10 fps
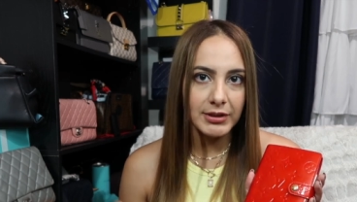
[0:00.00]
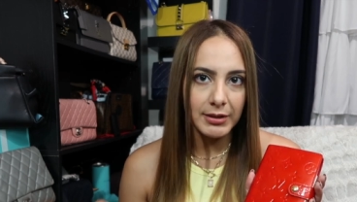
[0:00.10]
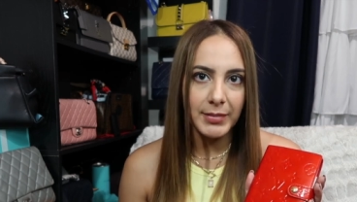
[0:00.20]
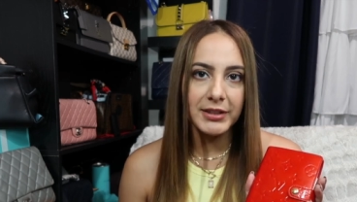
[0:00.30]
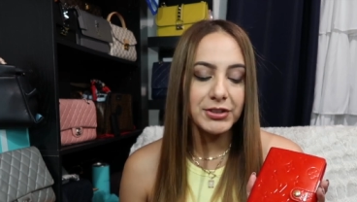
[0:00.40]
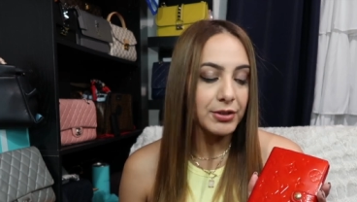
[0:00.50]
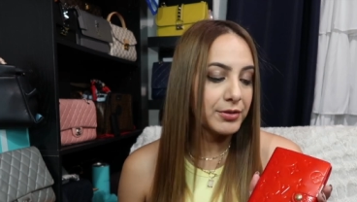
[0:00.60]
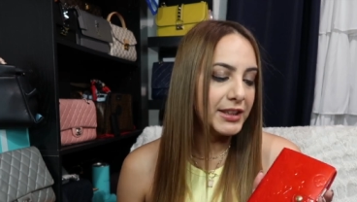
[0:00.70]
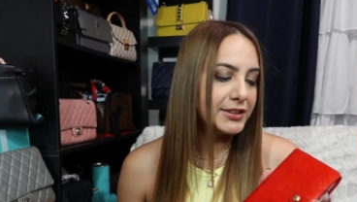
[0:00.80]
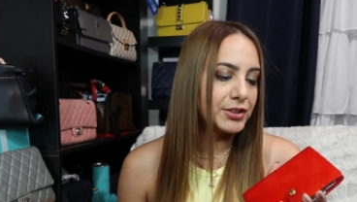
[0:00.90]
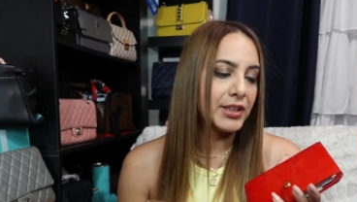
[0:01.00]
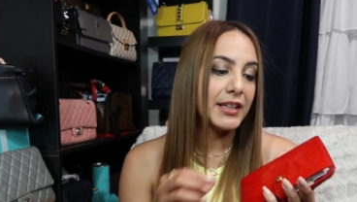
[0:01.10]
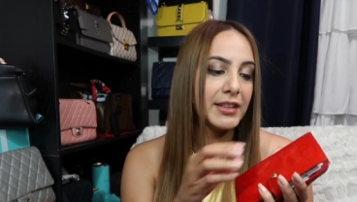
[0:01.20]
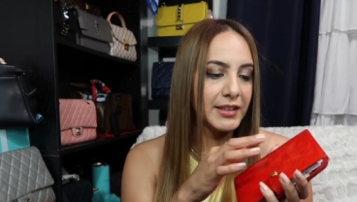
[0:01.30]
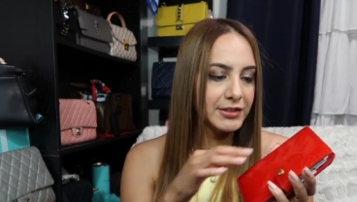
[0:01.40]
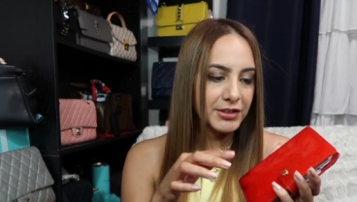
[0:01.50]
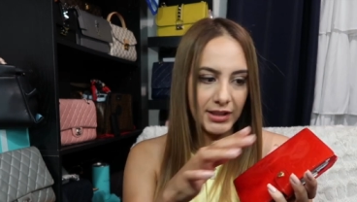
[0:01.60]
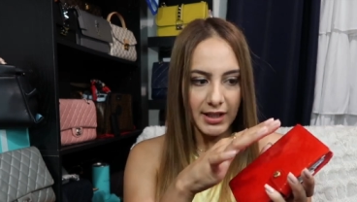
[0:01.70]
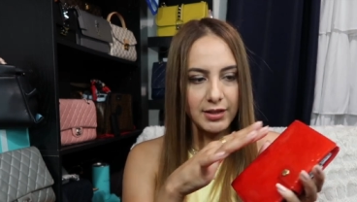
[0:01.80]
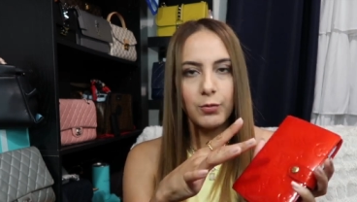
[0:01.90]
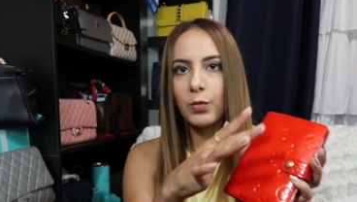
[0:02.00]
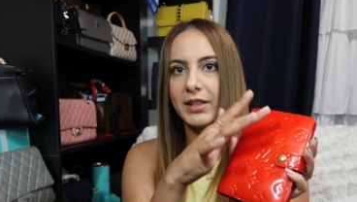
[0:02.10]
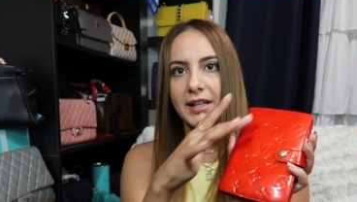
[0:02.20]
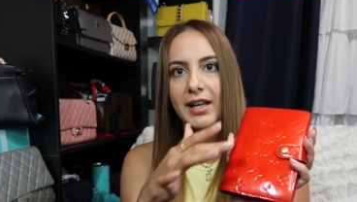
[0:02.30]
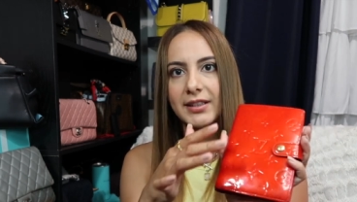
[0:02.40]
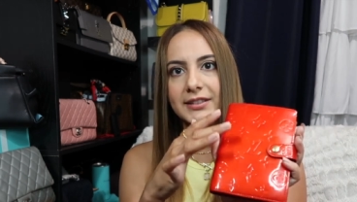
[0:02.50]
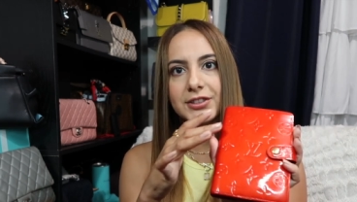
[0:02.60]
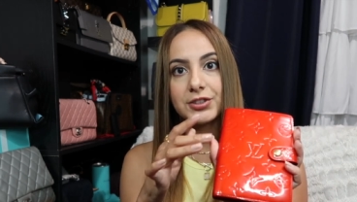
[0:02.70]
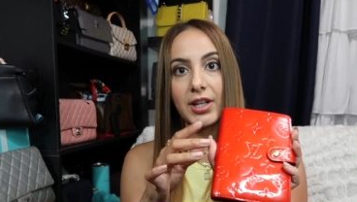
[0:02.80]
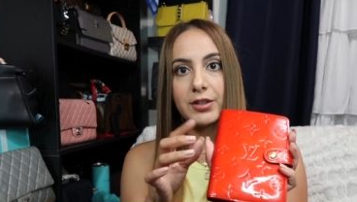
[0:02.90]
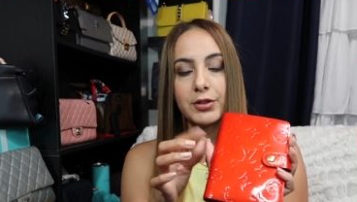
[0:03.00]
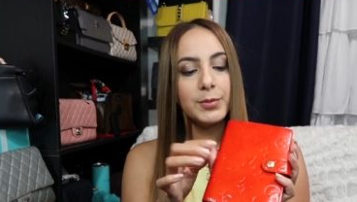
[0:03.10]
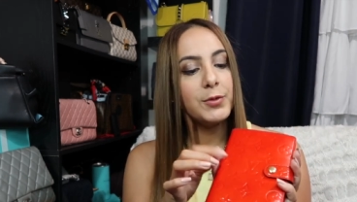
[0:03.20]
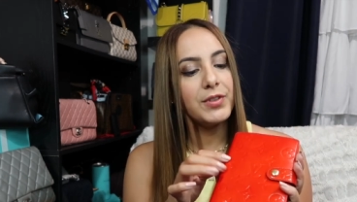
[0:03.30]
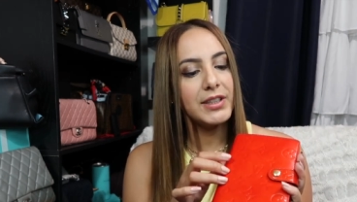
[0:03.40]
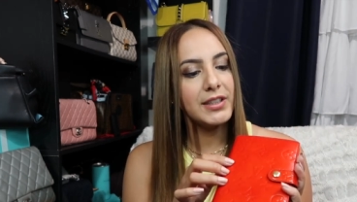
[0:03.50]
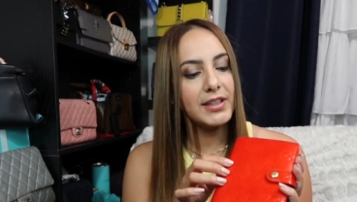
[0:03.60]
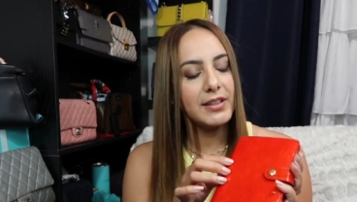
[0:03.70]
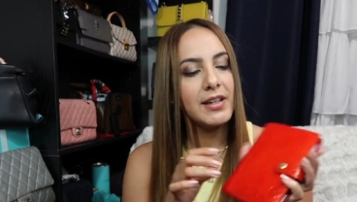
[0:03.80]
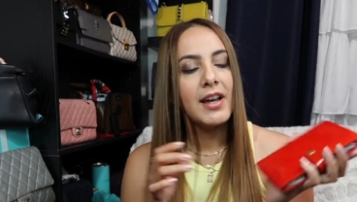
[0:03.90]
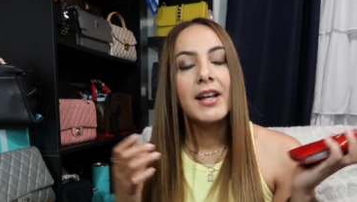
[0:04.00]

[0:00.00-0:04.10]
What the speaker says: the magic eraser, and then they just kind of went at it to try to remove anything.